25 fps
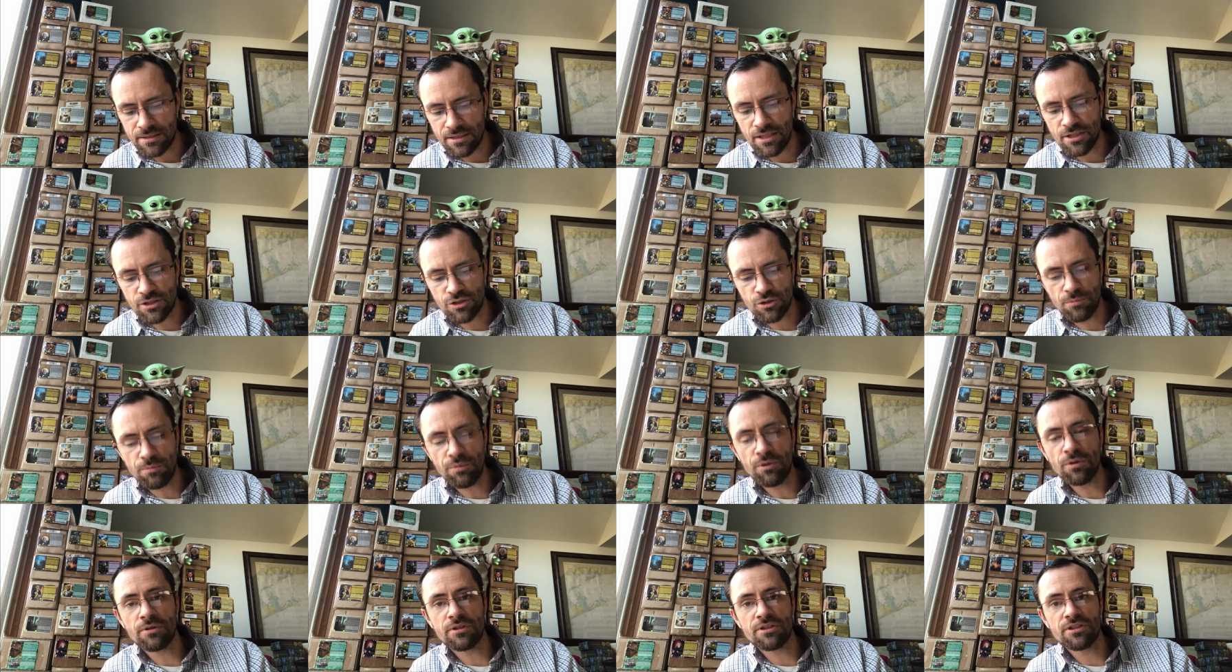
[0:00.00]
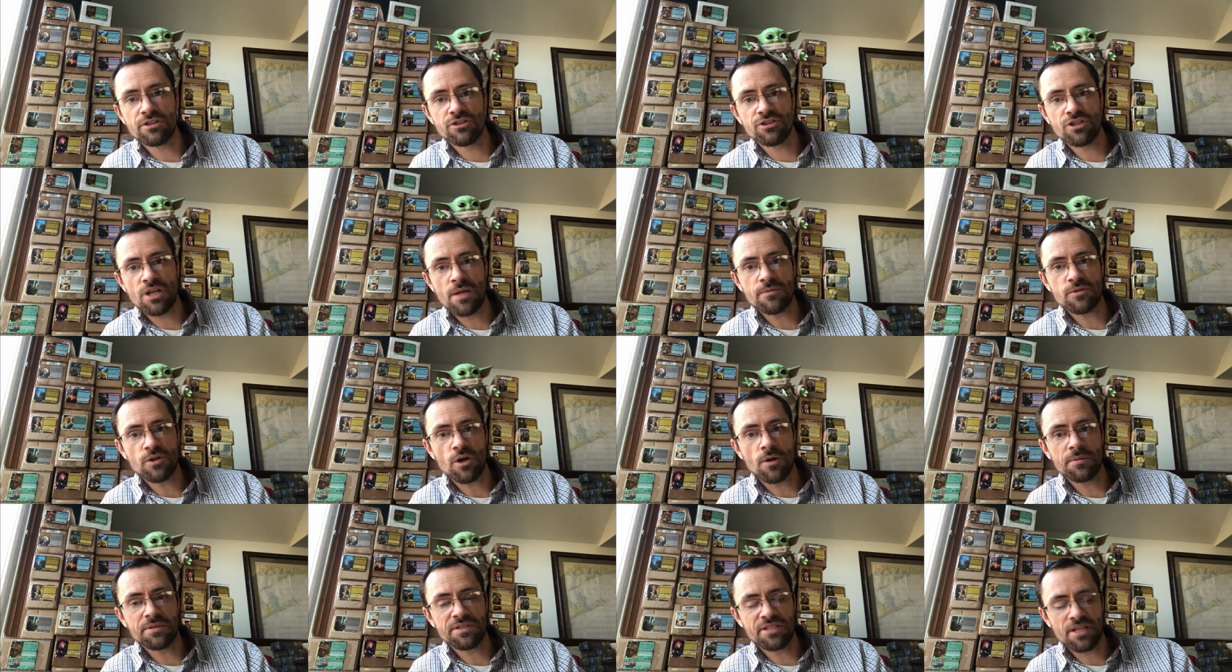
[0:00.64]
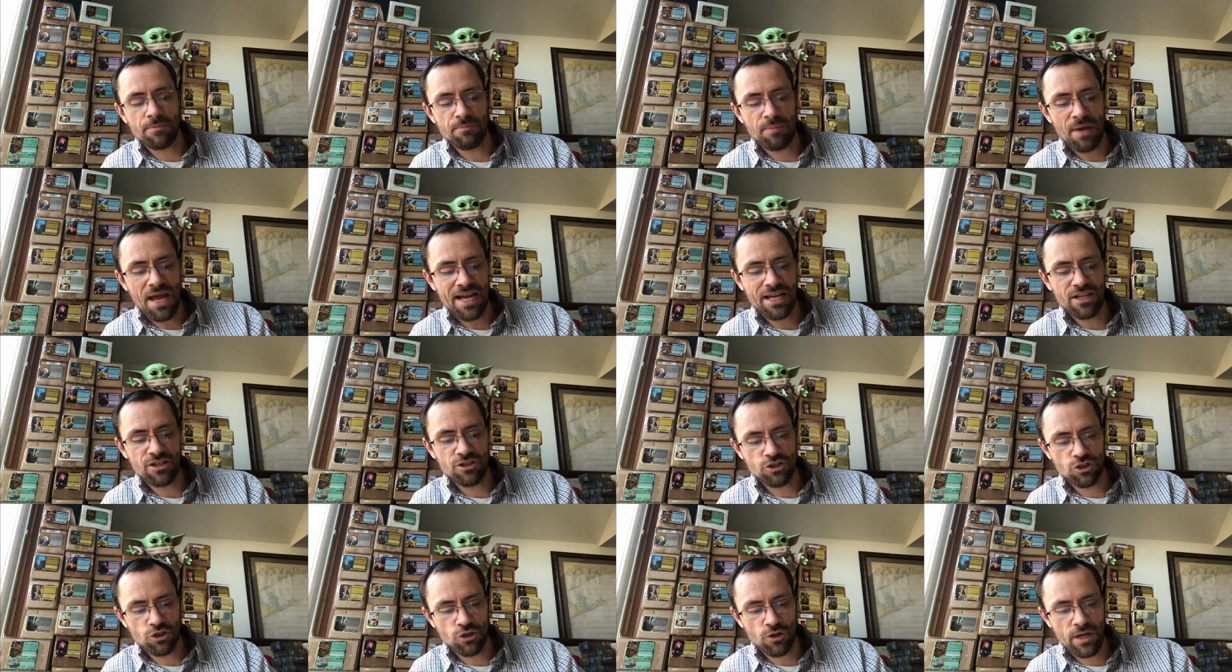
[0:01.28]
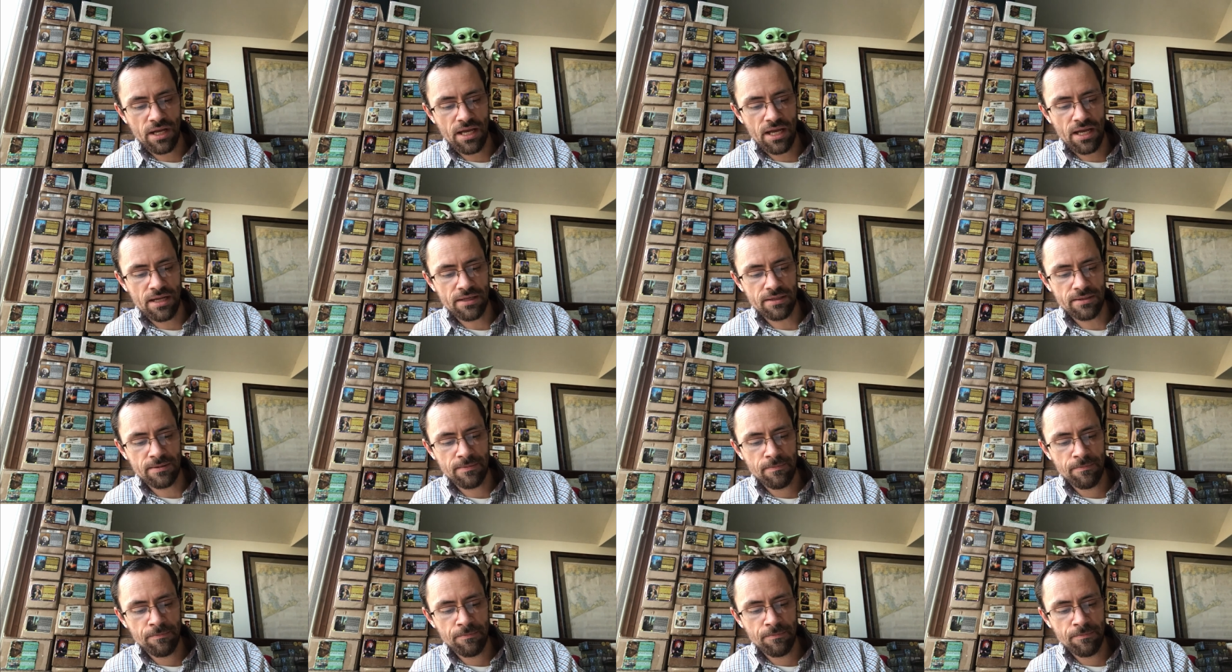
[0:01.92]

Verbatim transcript: Yes, you can put James Armistead back into your hand.